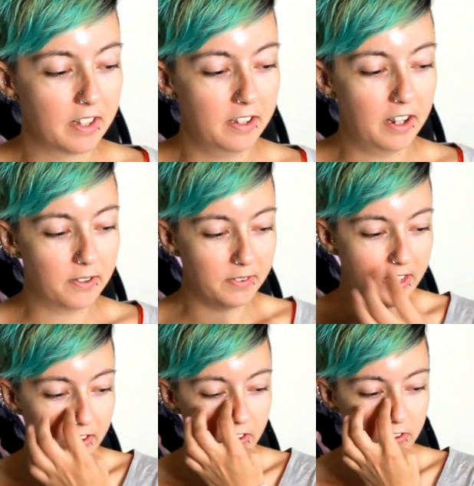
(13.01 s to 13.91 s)
not
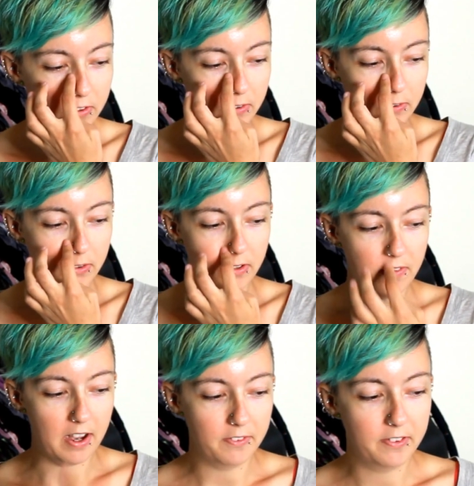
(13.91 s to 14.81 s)
only to sort of
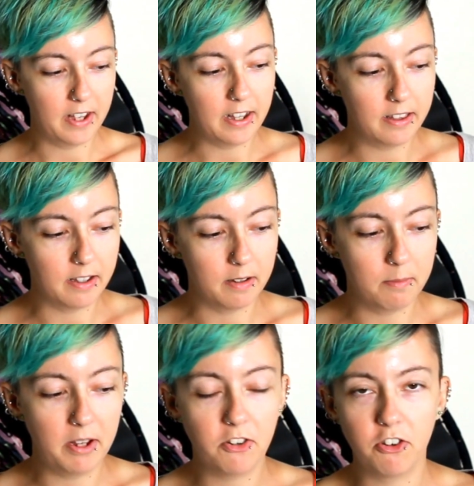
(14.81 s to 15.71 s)
offset the
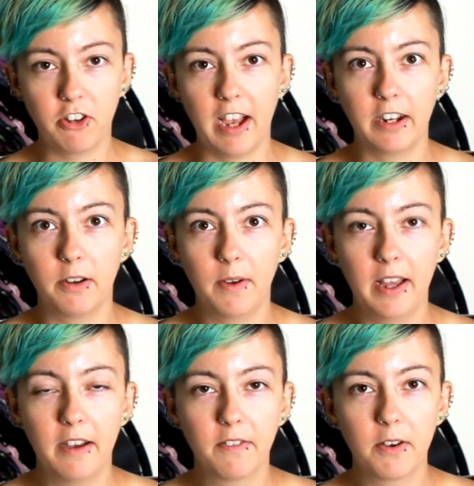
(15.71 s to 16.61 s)
major shadow I
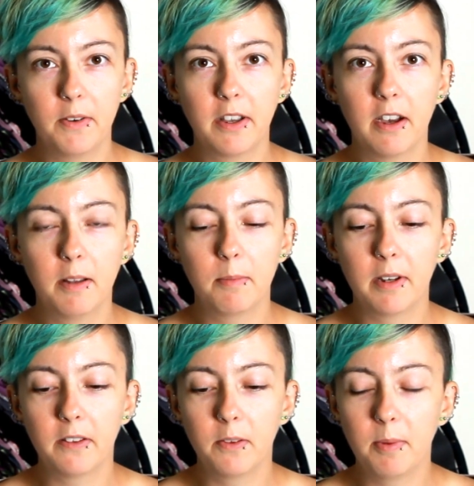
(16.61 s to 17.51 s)
have going on,
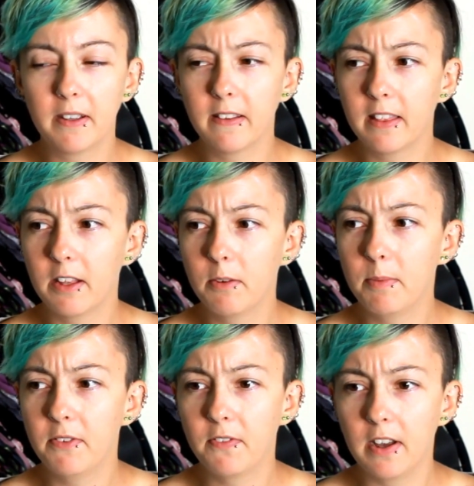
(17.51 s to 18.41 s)
but also because I thought it would
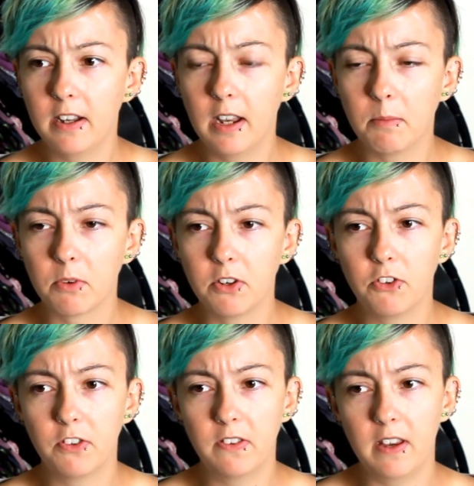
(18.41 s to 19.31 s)
be fun and more
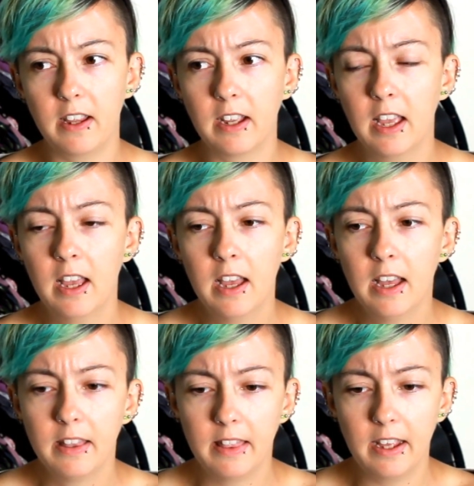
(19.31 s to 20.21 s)
interesting
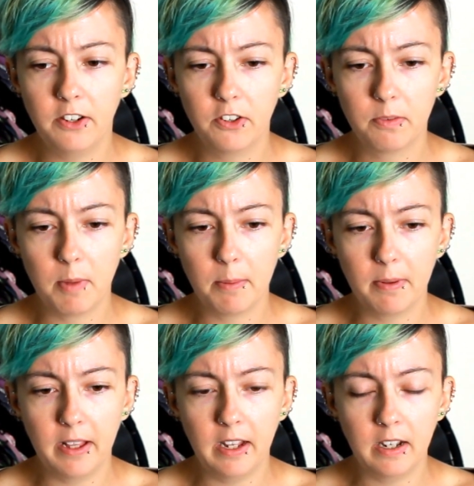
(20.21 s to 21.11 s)
than just my
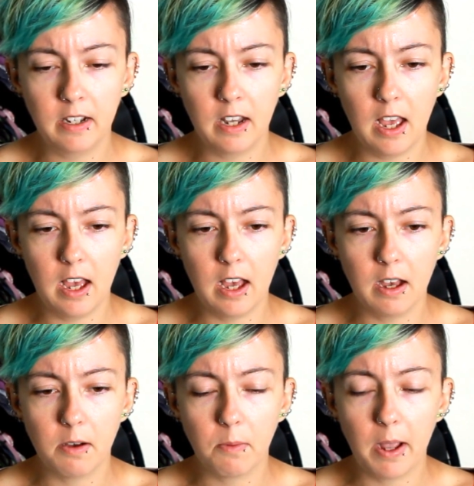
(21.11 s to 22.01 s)
plain
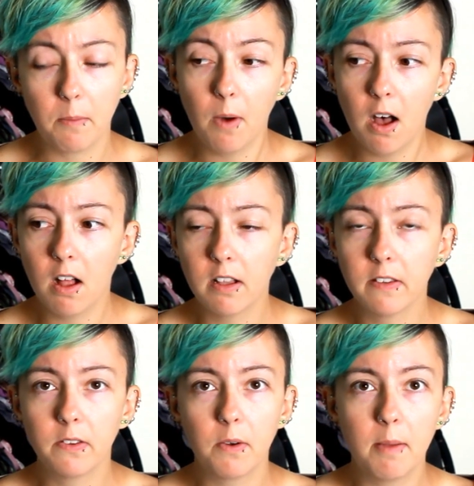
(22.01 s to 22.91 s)
white wall.
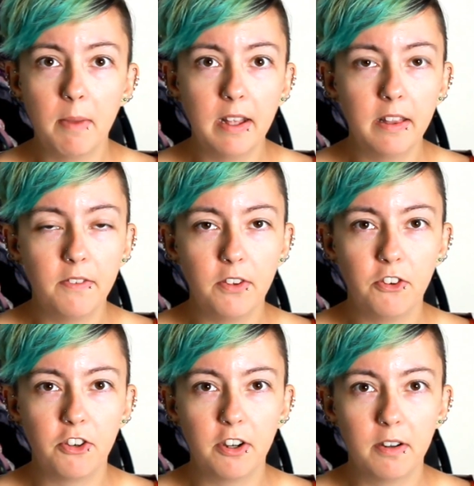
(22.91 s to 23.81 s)
So I may in the
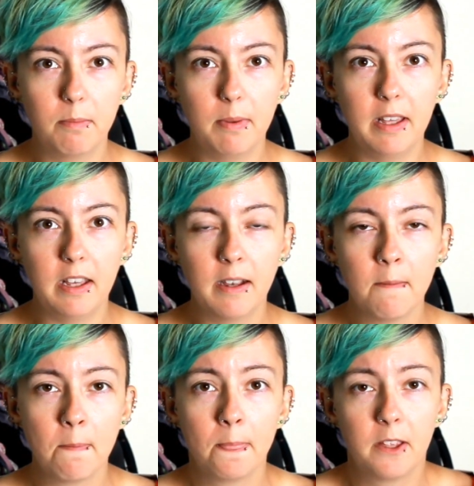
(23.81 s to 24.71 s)
future be
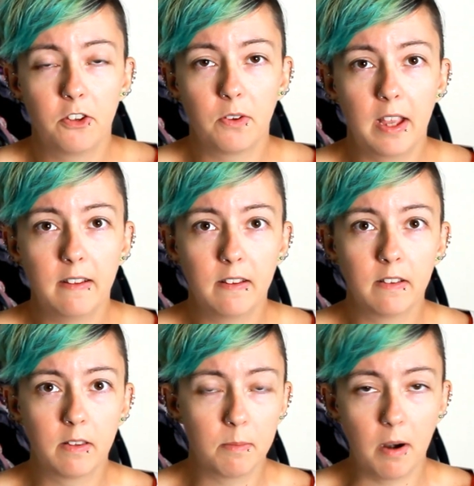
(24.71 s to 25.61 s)

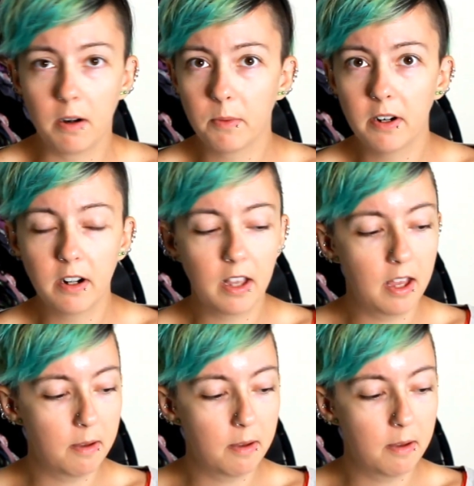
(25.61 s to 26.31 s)
showcasing some artwork